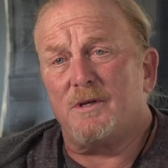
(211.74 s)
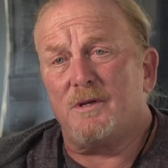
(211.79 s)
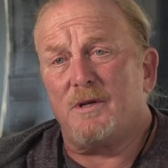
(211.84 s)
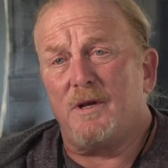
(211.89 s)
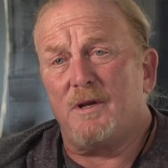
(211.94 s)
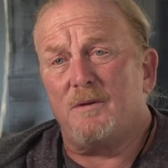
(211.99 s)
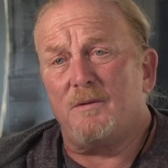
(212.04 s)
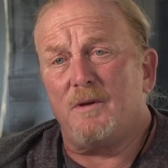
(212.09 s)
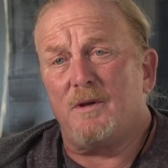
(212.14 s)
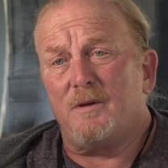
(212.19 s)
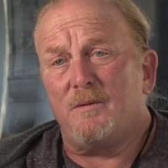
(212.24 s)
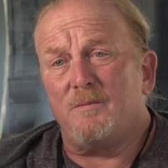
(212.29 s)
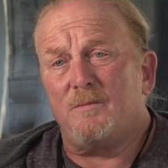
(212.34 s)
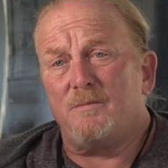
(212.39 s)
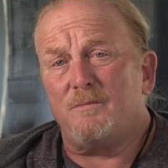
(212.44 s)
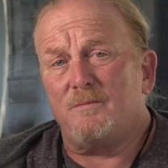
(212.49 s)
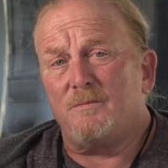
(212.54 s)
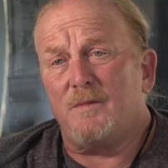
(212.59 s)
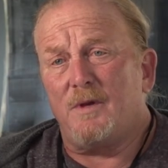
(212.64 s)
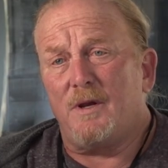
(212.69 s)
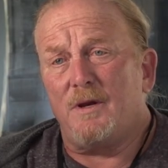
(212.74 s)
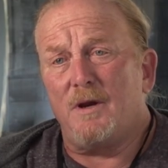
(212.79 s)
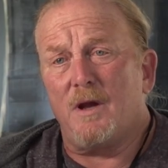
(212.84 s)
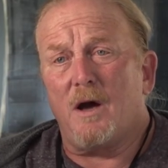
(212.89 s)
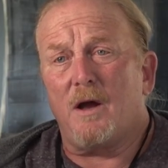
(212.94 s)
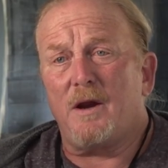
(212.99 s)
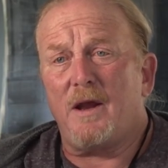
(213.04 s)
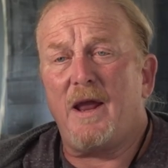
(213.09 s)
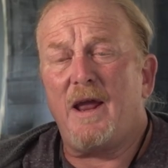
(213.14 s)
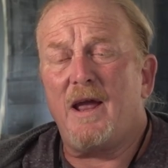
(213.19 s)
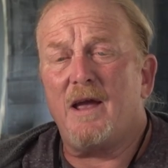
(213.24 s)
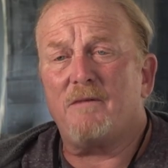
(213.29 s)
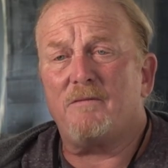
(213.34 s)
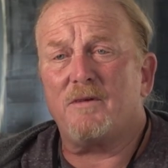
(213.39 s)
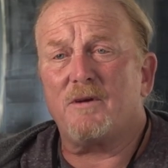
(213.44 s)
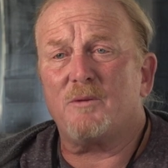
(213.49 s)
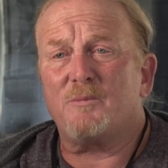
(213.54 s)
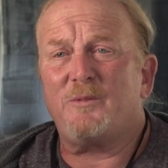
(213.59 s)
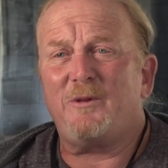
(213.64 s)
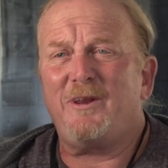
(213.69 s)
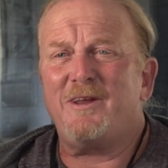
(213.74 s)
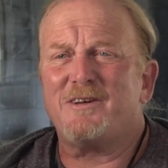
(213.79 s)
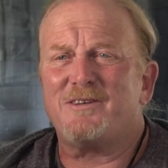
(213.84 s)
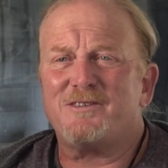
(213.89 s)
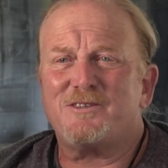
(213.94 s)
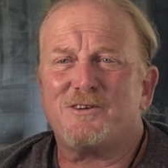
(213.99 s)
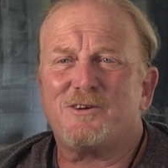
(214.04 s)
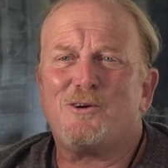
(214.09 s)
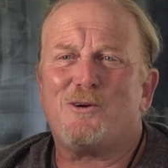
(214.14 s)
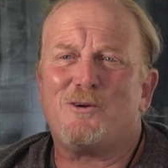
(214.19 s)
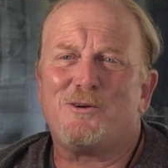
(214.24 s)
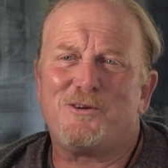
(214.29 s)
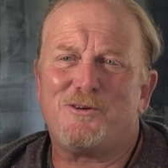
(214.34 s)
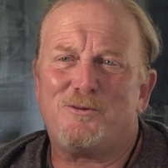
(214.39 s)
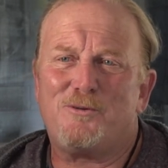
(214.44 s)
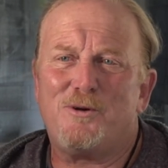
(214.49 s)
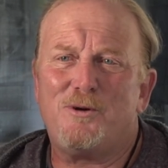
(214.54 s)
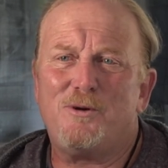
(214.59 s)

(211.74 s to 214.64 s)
and, and, and, and not having a place to call your